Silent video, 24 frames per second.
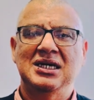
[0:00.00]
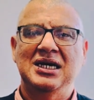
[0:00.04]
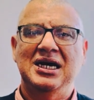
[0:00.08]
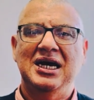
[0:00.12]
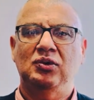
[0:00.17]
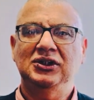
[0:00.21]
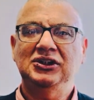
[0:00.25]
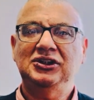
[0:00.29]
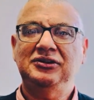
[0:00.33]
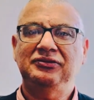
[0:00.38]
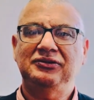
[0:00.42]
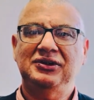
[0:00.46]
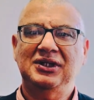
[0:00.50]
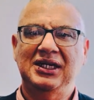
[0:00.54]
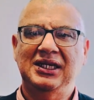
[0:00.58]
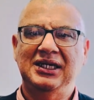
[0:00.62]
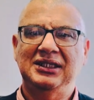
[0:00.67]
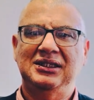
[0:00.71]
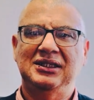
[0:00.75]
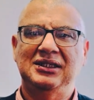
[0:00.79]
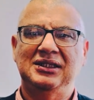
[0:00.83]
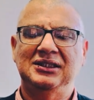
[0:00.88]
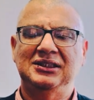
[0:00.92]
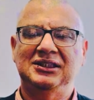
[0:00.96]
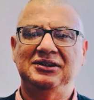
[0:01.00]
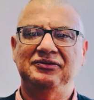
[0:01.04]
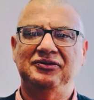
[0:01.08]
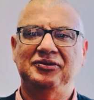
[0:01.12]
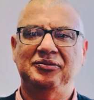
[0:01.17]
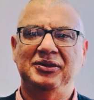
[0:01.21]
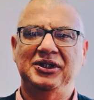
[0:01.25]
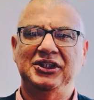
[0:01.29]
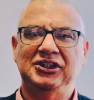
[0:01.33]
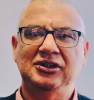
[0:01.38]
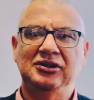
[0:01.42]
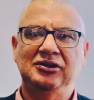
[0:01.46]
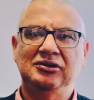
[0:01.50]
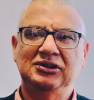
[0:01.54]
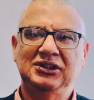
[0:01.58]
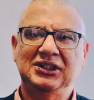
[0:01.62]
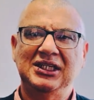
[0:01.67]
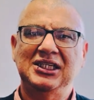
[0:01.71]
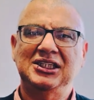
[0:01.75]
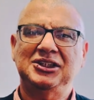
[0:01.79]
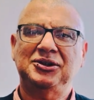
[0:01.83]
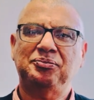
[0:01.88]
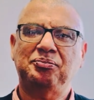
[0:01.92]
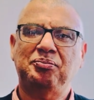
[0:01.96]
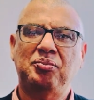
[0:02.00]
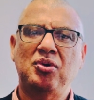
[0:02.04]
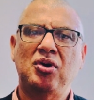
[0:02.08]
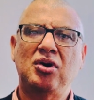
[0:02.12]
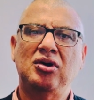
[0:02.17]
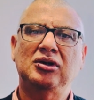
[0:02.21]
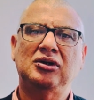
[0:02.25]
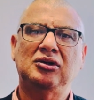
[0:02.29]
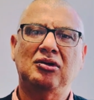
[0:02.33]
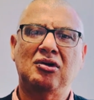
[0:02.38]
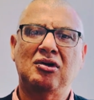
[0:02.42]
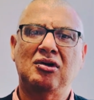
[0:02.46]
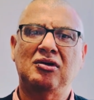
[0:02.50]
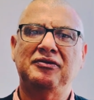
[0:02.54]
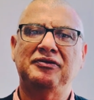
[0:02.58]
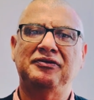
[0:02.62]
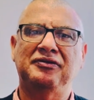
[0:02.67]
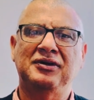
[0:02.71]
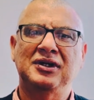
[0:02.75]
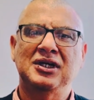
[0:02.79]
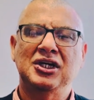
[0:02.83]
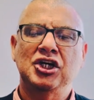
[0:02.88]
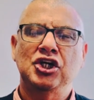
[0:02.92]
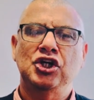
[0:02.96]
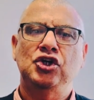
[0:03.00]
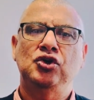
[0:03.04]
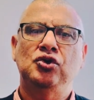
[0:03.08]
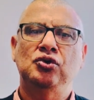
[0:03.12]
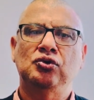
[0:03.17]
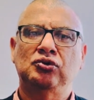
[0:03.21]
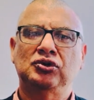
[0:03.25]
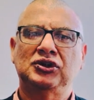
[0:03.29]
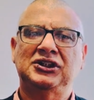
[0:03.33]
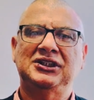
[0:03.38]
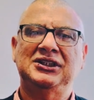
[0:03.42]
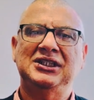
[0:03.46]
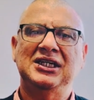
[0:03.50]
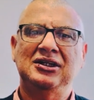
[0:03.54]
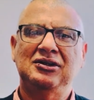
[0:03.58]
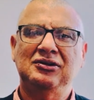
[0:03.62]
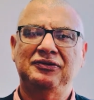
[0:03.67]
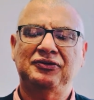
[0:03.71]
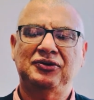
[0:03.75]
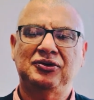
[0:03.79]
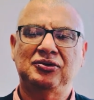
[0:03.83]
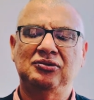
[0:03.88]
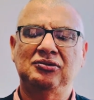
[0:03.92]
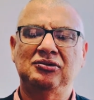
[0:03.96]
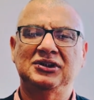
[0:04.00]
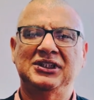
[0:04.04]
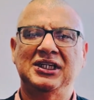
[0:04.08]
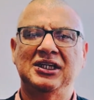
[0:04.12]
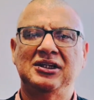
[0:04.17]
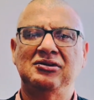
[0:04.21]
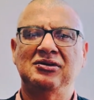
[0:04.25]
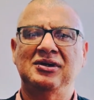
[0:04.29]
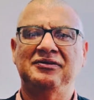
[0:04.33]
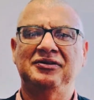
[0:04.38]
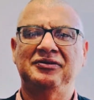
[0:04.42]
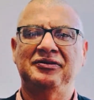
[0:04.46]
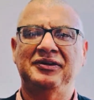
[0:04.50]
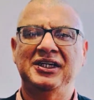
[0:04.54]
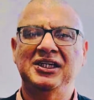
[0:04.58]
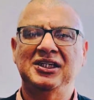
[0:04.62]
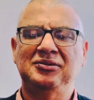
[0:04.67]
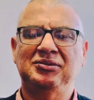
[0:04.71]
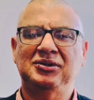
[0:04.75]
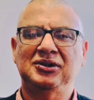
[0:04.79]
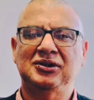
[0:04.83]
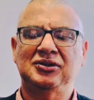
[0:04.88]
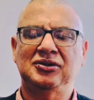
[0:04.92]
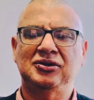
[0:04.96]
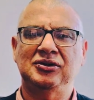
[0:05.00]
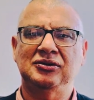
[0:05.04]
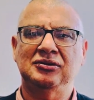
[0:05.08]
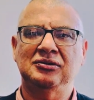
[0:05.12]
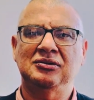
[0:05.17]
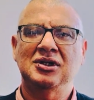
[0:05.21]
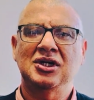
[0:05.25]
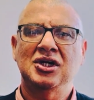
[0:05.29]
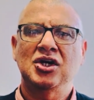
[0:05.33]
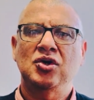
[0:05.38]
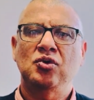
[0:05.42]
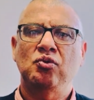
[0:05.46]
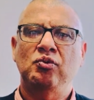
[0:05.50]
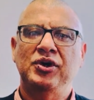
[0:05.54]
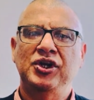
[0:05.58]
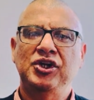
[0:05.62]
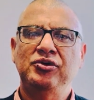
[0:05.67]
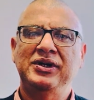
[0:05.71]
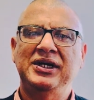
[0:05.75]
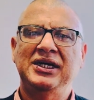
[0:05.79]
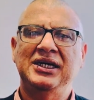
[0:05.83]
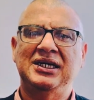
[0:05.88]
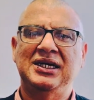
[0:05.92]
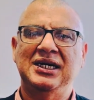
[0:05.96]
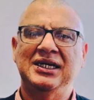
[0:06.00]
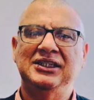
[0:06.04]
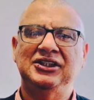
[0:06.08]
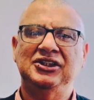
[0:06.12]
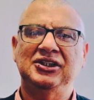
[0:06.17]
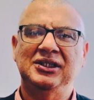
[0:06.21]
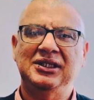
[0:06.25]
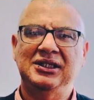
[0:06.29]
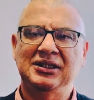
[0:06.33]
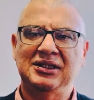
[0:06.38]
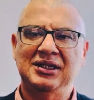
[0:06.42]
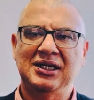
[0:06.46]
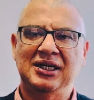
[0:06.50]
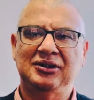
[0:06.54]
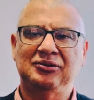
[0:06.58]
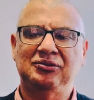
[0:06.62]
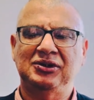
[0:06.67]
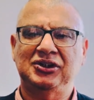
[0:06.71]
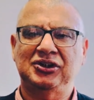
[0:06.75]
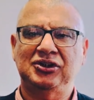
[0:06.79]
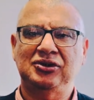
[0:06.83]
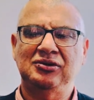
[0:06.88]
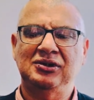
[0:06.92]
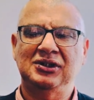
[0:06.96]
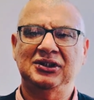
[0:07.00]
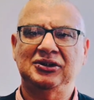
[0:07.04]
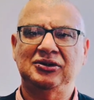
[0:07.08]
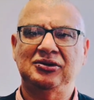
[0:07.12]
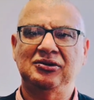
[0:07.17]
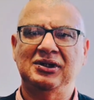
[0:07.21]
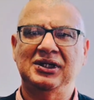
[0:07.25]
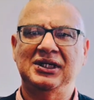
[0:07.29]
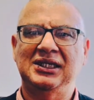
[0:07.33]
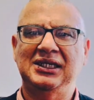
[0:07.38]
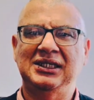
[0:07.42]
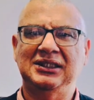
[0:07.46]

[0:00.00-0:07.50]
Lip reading: Once you've collated this information, use it as part of your set of tools that you have available to you when you engage and interact with students during